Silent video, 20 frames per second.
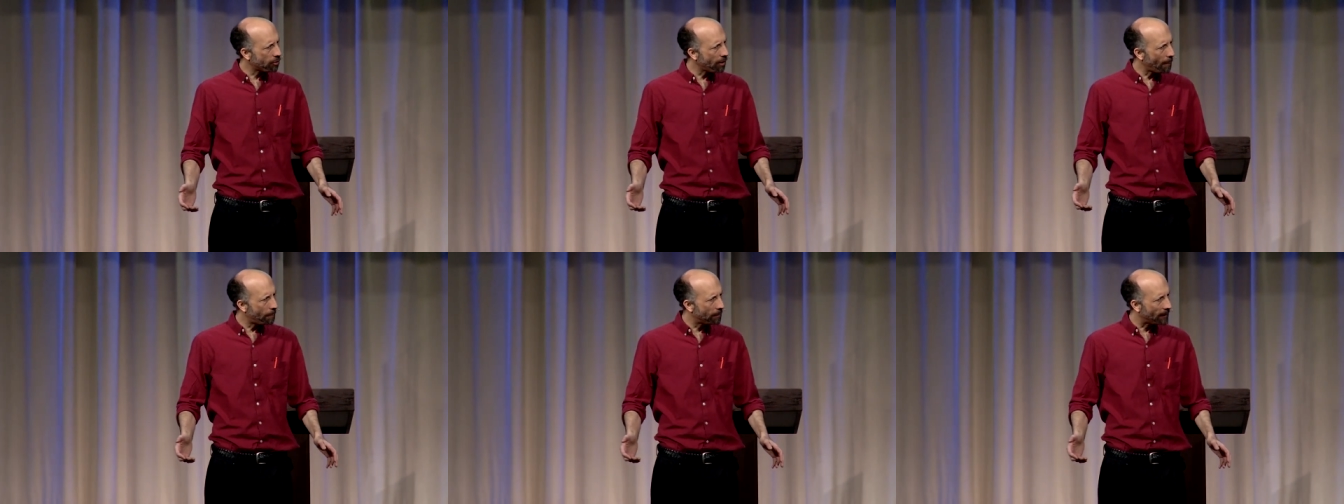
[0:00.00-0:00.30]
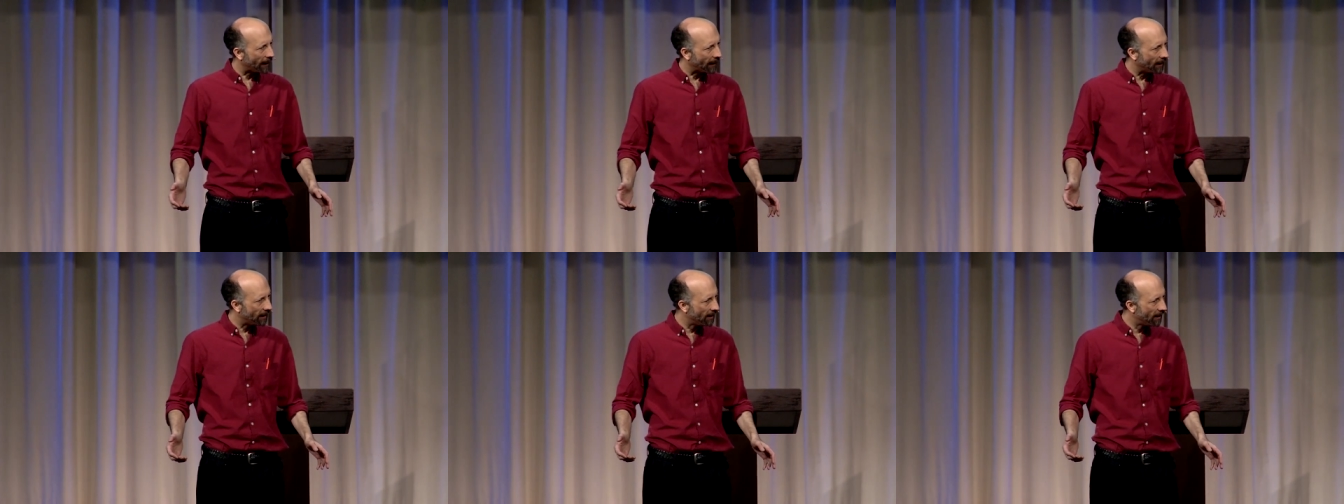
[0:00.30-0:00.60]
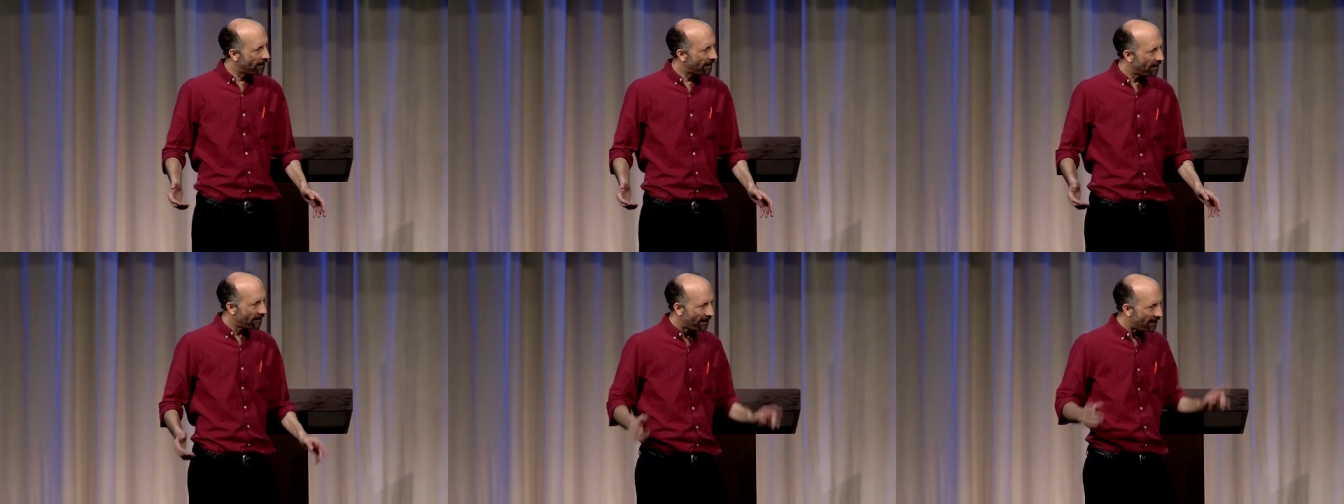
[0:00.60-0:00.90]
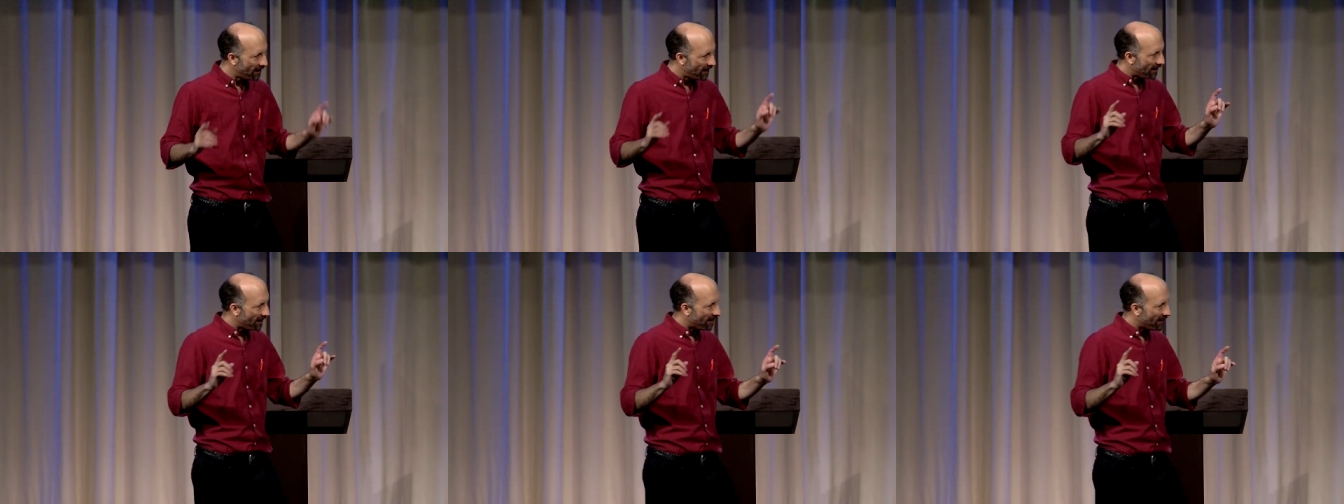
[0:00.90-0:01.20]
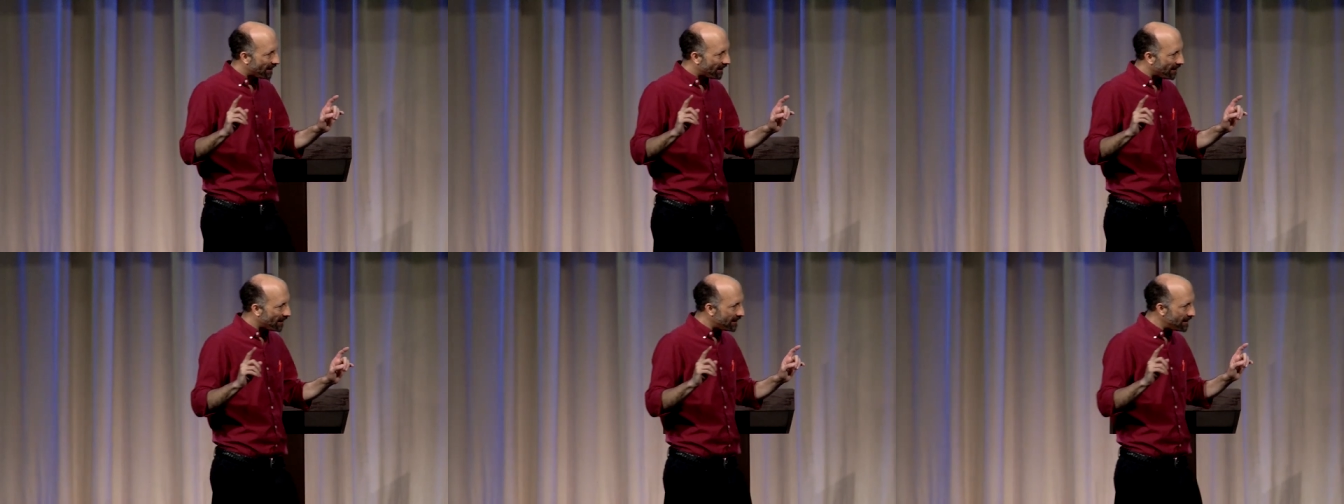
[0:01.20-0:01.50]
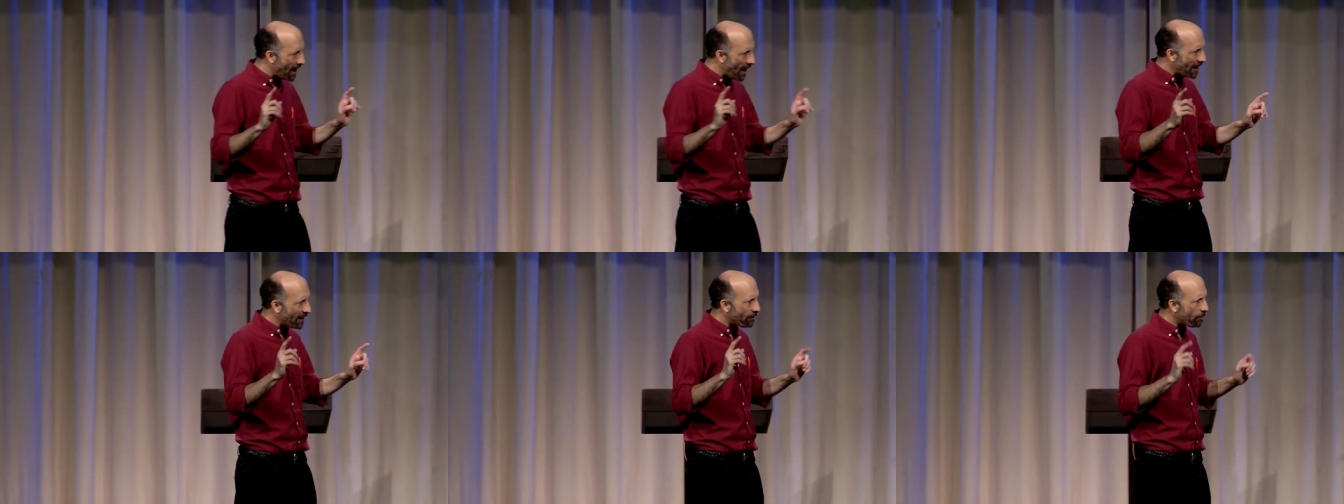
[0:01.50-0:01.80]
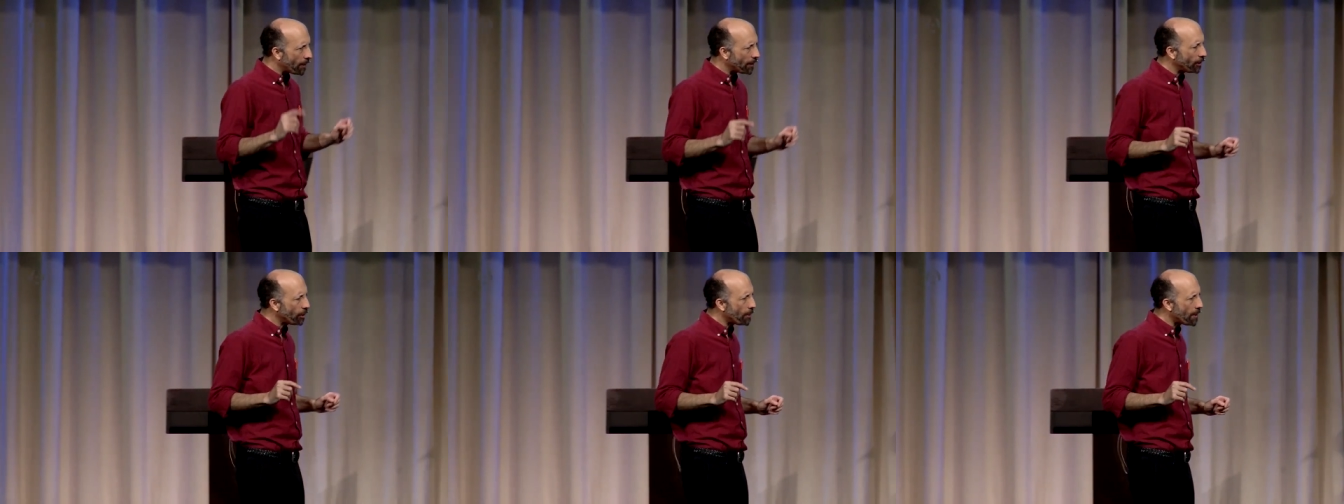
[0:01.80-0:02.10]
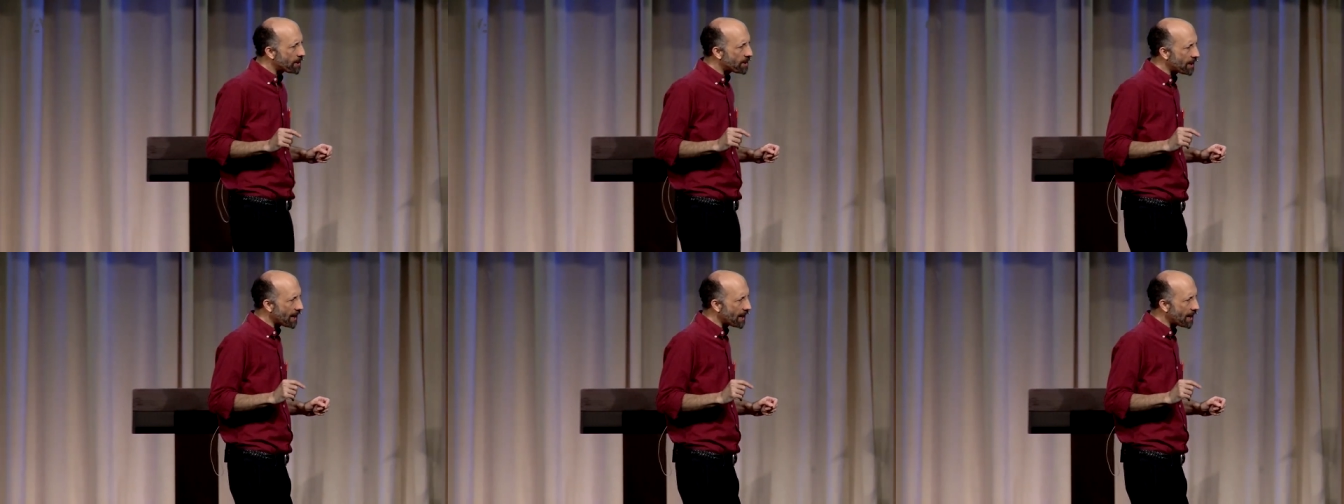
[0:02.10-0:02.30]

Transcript: troubling. Not if what Lewis